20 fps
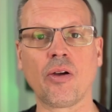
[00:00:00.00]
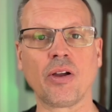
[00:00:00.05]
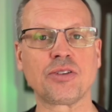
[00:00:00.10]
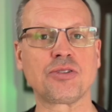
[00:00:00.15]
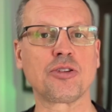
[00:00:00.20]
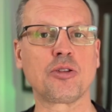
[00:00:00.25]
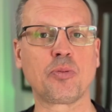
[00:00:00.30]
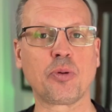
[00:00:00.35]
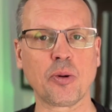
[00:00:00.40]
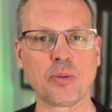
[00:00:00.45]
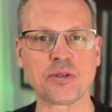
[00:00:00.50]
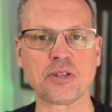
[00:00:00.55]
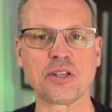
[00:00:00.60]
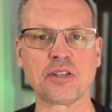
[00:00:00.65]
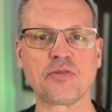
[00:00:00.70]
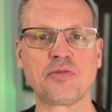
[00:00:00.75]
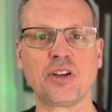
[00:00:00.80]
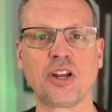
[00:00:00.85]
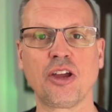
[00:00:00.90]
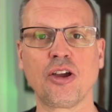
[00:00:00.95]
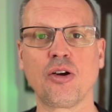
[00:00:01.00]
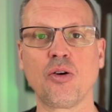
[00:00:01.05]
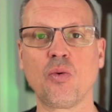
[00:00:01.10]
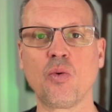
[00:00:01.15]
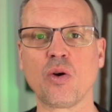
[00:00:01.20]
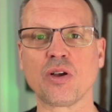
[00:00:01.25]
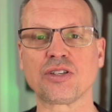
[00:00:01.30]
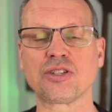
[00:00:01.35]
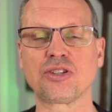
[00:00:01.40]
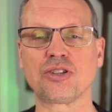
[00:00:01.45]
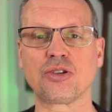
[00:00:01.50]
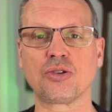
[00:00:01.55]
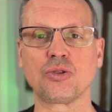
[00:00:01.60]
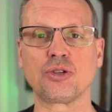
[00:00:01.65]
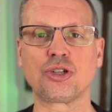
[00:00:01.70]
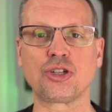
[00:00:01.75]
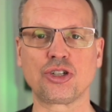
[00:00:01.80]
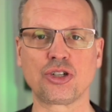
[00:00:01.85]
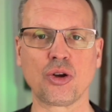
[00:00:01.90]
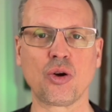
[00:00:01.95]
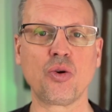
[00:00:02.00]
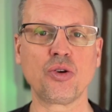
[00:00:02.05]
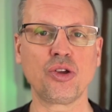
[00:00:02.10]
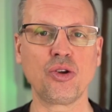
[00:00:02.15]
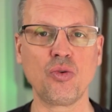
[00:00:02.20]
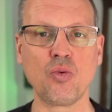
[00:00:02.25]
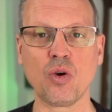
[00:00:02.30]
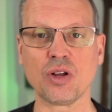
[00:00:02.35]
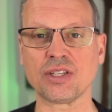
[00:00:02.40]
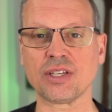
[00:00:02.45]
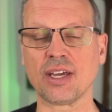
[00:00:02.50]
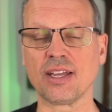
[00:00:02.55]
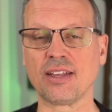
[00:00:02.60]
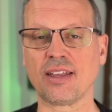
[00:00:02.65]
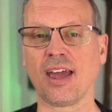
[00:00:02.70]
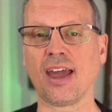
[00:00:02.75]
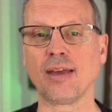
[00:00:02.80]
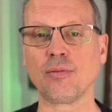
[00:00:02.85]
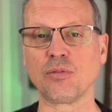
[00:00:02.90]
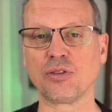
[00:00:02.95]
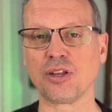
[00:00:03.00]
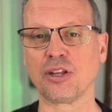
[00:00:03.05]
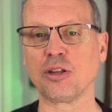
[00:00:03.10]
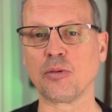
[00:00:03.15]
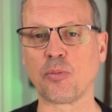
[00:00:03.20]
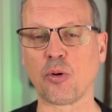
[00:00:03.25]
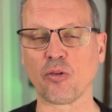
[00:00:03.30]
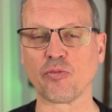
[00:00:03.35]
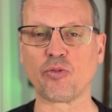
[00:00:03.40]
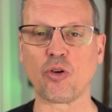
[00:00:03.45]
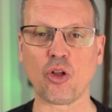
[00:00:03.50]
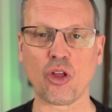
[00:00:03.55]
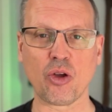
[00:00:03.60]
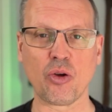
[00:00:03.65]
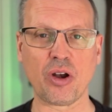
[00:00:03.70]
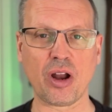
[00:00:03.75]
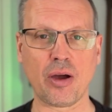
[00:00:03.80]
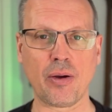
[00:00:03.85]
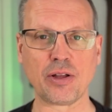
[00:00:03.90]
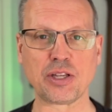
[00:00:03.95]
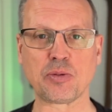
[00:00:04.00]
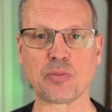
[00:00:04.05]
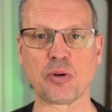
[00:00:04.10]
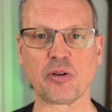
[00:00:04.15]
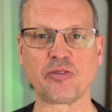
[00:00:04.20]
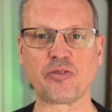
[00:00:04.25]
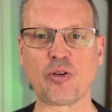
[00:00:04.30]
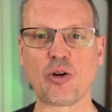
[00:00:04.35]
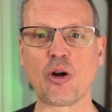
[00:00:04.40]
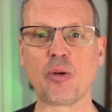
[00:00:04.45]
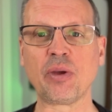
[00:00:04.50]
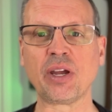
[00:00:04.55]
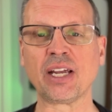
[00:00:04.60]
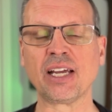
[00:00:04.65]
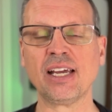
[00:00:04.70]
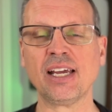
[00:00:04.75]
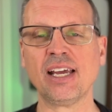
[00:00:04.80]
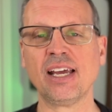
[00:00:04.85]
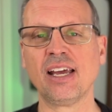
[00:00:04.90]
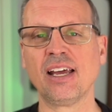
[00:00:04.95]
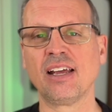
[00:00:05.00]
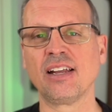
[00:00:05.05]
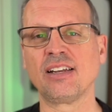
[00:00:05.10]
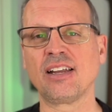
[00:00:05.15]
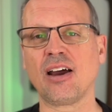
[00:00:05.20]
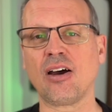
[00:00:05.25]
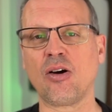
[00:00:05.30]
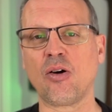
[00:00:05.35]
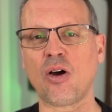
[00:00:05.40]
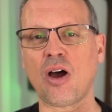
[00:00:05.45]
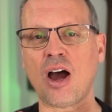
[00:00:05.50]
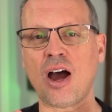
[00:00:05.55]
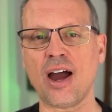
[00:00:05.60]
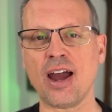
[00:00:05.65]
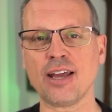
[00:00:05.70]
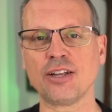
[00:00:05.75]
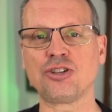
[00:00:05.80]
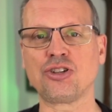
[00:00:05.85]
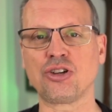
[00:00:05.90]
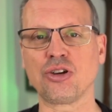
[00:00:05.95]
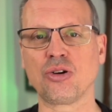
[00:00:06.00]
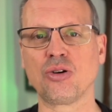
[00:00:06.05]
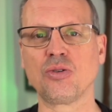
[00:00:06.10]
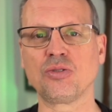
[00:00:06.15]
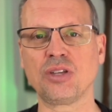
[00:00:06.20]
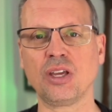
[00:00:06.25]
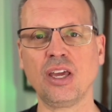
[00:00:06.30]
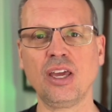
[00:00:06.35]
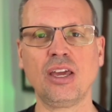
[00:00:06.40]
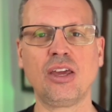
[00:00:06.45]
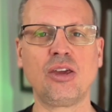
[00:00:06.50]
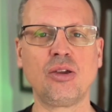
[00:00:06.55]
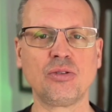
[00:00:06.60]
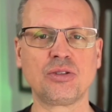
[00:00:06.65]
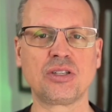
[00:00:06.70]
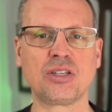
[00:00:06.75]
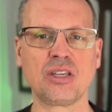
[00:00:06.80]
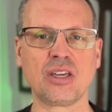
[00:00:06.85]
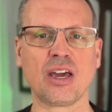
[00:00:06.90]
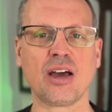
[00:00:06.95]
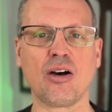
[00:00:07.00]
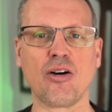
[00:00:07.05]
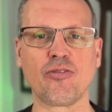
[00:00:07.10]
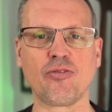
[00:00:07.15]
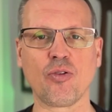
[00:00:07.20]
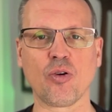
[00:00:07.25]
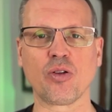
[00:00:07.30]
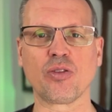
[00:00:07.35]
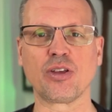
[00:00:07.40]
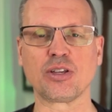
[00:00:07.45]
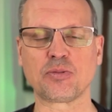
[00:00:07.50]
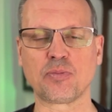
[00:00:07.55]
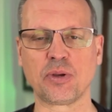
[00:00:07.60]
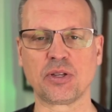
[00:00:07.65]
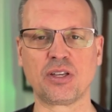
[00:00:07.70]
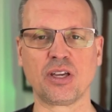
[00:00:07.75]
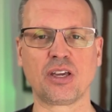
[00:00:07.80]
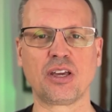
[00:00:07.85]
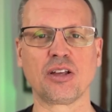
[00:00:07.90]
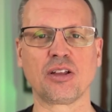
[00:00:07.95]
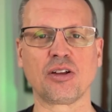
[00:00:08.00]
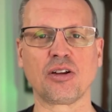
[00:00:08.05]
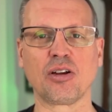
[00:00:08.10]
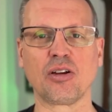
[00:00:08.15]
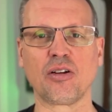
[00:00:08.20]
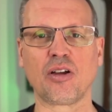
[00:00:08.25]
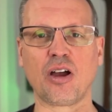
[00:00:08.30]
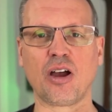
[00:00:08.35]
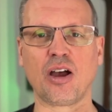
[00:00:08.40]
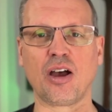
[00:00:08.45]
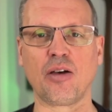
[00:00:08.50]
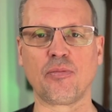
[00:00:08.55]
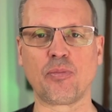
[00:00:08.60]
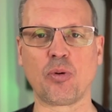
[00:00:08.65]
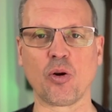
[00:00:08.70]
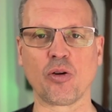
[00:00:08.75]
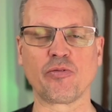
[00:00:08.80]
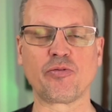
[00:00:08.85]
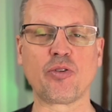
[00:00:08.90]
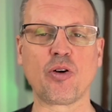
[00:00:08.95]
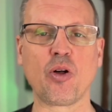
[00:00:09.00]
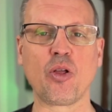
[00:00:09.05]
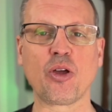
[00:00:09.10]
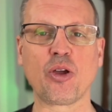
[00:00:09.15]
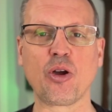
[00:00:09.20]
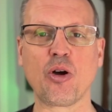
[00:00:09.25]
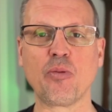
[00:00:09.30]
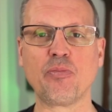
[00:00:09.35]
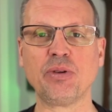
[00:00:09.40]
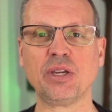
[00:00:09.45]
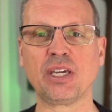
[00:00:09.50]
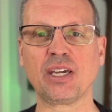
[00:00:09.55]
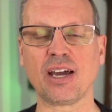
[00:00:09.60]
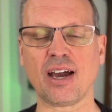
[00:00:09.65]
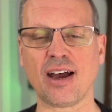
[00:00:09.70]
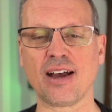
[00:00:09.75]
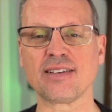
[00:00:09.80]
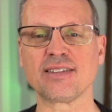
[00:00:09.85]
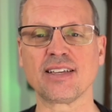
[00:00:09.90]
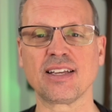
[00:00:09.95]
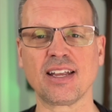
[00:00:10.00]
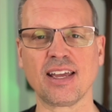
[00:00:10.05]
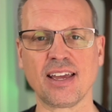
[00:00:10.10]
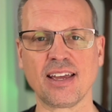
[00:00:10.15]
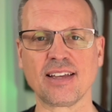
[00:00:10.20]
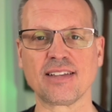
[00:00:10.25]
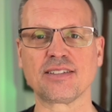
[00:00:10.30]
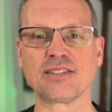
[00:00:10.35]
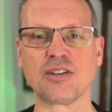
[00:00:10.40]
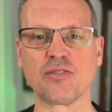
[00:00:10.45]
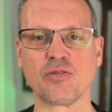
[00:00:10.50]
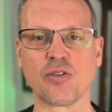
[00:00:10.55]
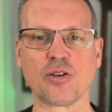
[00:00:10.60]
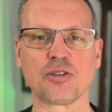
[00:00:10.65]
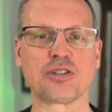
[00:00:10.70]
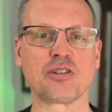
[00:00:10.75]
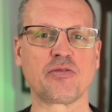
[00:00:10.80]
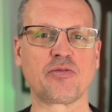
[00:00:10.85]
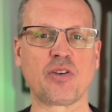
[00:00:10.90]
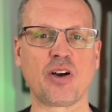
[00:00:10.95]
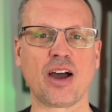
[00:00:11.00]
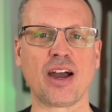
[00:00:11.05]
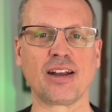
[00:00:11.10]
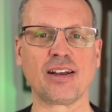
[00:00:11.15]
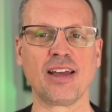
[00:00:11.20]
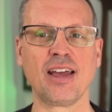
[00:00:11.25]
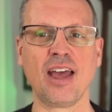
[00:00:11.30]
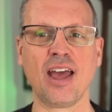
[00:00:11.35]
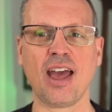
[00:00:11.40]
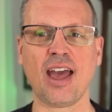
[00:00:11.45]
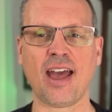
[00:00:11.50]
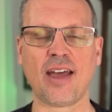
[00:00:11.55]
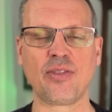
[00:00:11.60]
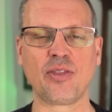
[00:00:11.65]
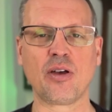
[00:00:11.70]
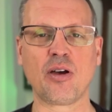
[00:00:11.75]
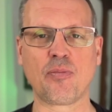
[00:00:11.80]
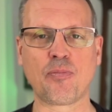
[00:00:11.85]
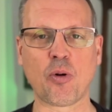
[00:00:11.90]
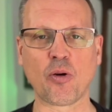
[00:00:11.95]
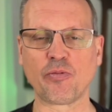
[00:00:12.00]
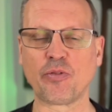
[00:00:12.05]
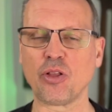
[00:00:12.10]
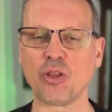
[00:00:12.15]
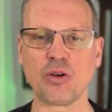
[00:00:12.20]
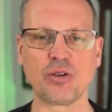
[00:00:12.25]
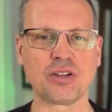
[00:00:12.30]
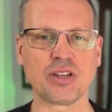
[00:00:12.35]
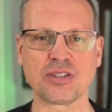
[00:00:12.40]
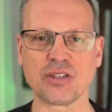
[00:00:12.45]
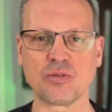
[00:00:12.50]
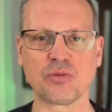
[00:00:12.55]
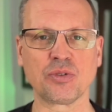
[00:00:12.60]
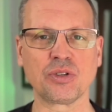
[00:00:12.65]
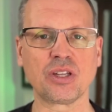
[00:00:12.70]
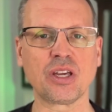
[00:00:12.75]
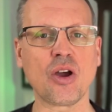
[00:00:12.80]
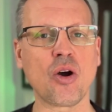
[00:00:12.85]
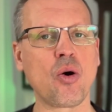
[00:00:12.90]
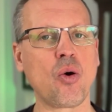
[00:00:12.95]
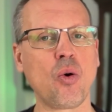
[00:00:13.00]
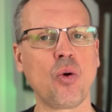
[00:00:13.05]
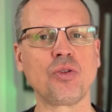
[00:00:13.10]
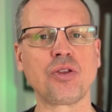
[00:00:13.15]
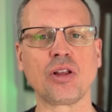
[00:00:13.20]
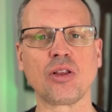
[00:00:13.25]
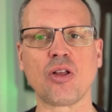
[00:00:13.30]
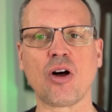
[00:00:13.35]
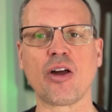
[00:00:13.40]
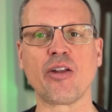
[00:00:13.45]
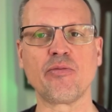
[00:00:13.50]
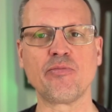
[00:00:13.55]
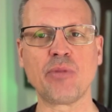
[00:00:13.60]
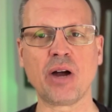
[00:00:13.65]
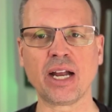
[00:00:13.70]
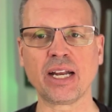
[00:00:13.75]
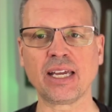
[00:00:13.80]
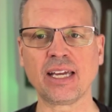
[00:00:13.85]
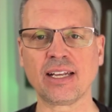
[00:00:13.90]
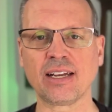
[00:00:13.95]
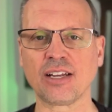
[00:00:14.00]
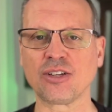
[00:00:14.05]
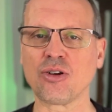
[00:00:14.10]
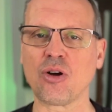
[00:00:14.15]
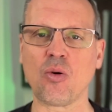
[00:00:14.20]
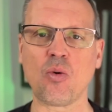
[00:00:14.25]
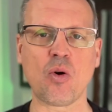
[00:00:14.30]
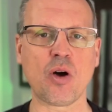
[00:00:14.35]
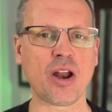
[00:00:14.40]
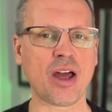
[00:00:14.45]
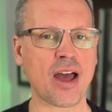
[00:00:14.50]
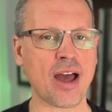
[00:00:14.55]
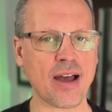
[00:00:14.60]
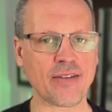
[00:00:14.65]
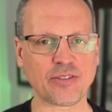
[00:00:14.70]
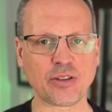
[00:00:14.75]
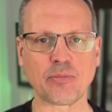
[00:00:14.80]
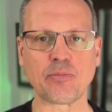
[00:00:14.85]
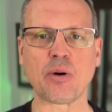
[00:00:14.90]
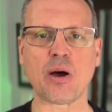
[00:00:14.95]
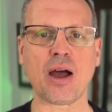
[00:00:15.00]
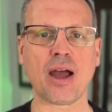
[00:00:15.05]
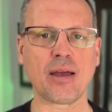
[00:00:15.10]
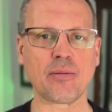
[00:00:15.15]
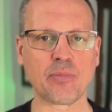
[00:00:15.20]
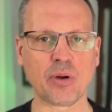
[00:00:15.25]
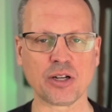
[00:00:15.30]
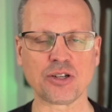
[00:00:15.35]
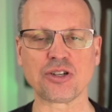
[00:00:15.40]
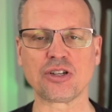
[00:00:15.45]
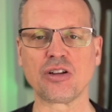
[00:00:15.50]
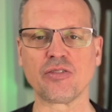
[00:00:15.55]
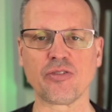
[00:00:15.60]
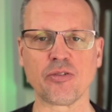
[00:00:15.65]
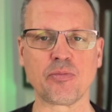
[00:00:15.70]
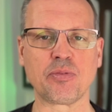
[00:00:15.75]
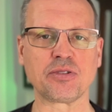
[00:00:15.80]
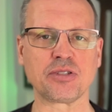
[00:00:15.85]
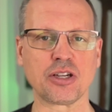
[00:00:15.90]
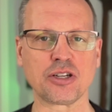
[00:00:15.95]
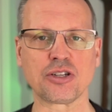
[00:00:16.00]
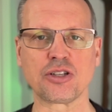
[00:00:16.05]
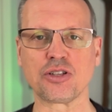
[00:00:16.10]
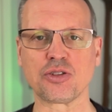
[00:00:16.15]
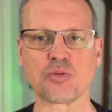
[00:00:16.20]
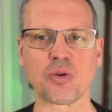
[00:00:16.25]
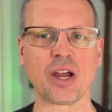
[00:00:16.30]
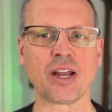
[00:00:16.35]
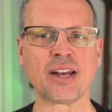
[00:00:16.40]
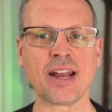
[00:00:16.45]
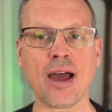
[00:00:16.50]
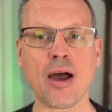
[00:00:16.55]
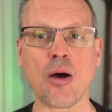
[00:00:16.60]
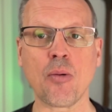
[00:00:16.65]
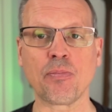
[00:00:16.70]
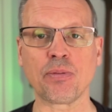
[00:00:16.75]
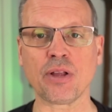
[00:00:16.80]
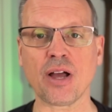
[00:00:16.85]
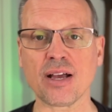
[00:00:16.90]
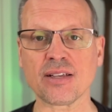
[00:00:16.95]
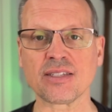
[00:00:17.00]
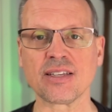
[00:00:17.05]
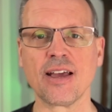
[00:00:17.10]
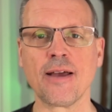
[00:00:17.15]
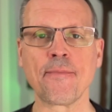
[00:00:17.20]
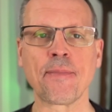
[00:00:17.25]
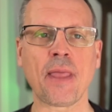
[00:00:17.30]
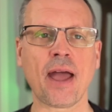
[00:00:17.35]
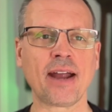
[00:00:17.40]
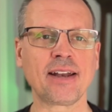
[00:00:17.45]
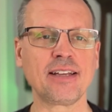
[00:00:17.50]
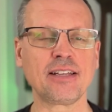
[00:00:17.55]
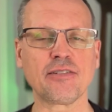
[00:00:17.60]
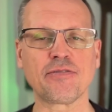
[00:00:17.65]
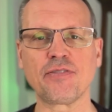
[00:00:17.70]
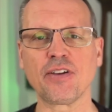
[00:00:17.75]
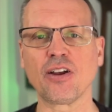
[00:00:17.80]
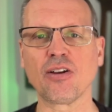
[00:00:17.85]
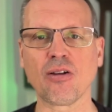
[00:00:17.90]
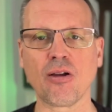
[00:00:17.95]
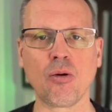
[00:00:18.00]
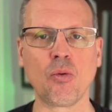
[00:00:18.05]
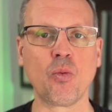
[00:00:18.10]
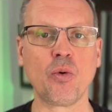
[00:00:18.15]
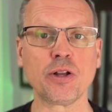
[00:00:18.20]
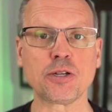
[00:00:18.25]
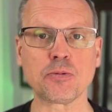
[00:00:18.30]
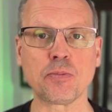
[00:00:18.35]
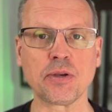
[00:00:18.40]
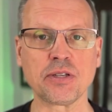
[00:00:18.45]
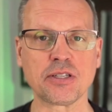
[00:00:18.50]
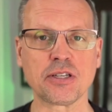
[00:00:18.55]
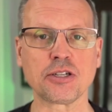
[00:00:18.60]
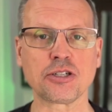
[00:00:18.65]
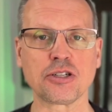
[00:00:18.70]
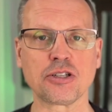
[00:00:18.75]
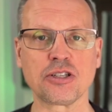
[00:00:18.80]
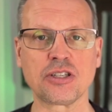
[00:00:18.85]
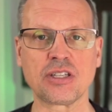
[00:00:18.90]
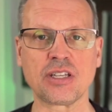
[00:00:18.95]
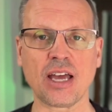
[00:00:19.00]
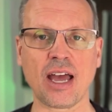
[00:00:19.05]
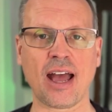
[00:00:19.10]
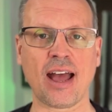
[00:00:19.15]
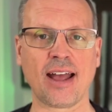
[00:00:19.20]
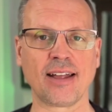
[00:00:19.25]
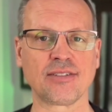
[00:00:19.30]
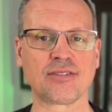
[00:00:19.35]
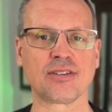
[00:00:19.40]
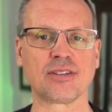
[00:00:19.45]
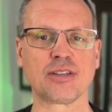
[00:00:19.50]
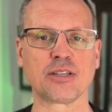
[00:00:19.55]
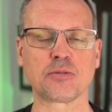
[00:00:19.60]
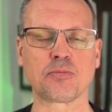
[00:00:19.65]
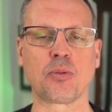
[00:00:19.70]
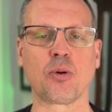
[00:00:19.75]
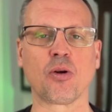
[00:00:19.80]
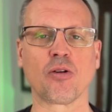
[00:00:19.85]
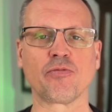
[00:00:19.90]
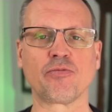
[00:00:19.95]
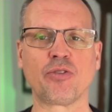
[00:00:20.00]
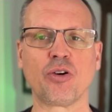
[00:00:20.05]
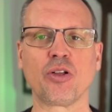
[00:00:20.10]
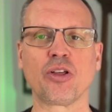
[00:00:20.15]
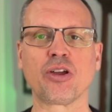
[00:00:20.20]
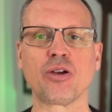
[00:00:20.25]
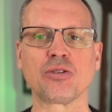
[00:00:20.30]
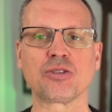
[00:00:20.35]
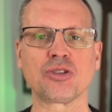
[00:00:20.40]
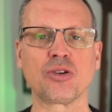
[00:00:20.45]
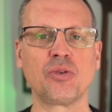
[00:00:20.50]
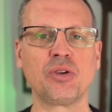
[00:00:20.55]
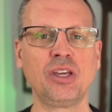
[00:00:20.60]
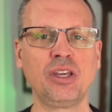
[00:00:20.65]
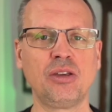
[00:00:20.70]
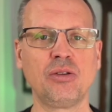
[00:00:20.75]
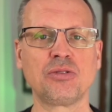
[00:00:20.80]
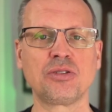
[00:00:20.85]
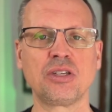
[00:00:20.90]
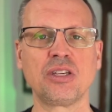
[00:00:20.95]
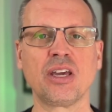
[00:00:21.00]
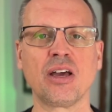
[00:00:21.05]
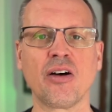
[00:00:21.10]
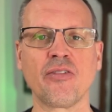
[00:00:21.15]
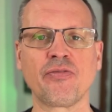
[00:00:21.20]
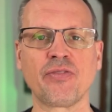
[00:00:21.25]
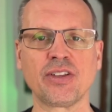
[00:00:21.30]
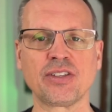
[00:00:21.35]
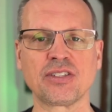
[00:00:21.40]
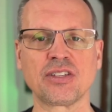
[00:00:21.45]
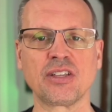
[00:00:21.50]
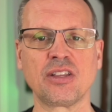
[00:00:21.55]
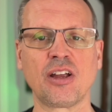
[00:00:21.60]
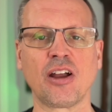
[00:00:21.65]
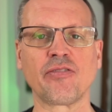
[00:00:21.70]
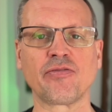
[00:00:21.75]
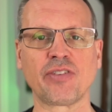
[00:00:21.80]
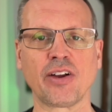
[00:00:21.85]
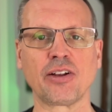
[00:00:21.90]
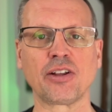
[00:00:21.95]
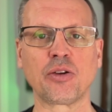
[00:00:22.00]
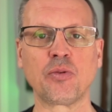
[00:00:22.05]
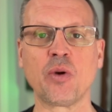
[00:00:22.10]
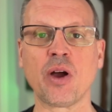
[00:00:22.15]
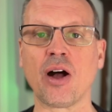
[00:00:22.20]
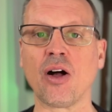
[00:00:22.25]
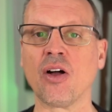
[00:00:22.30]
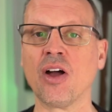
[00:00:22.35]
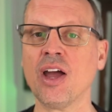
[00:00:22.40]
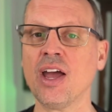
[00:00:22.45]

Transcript: right, so the purpose of this video was to show you what's contained within the portfolio and how it's performing. Now, I chose EQCL for this particular portfolio because it is diversified, and the portfolio doesn't really hold a lot of money, and I don't want to have to buy a bunch of different positions right now. Plus, I need to figure out which positions to add to this portfolio, so EQCL fits in there fairly well.